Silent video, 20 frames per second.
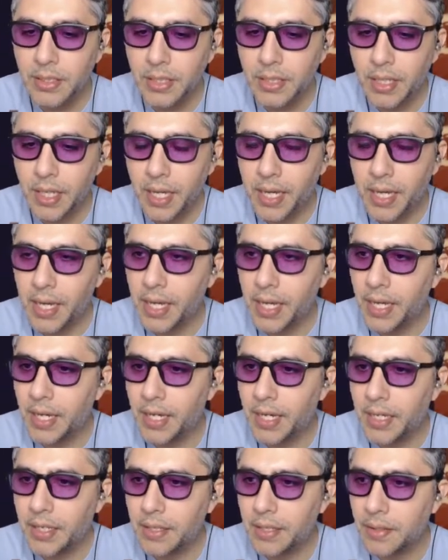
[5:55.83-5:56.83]

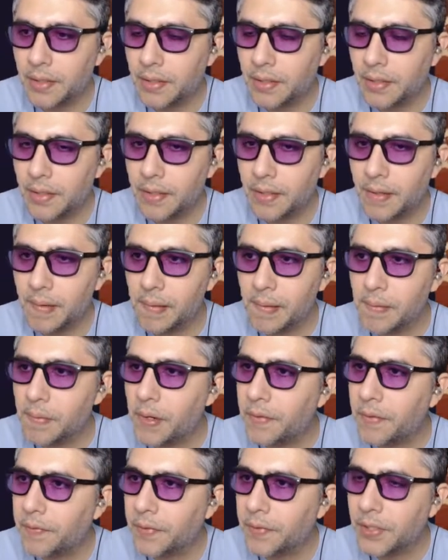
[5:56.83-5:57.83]
And
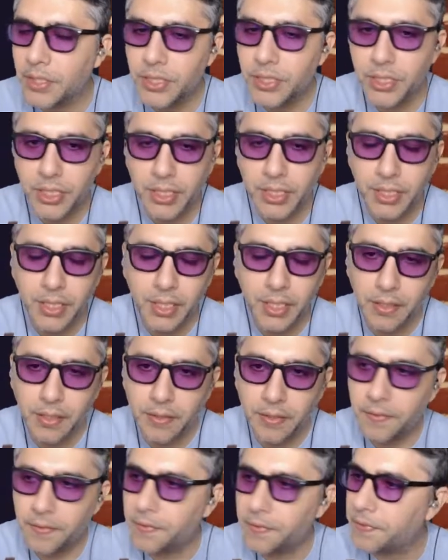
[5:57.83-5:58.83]
what version
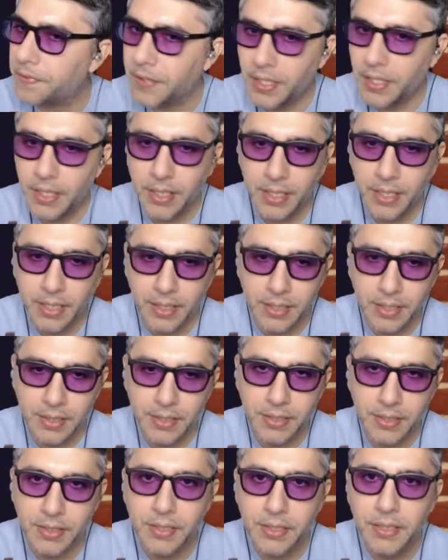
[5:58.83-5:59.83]
of
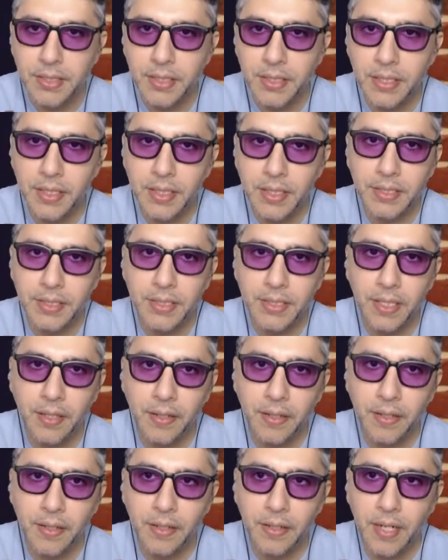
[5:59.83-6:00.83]
Phoenix is
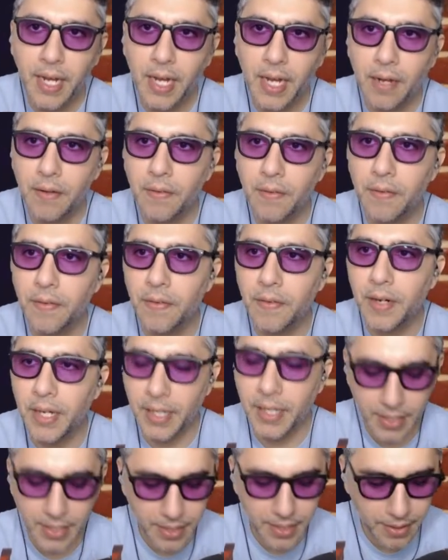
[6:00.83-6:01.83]
there out right
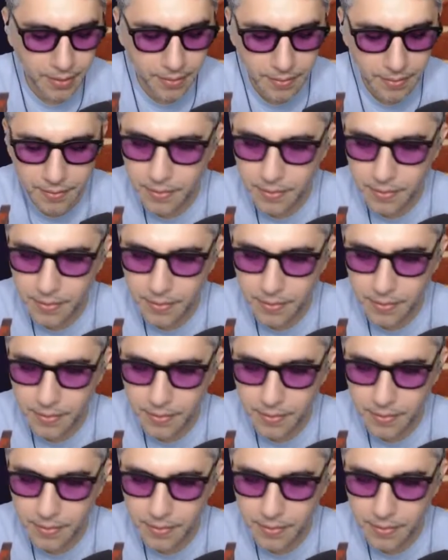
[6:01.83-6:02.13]
now?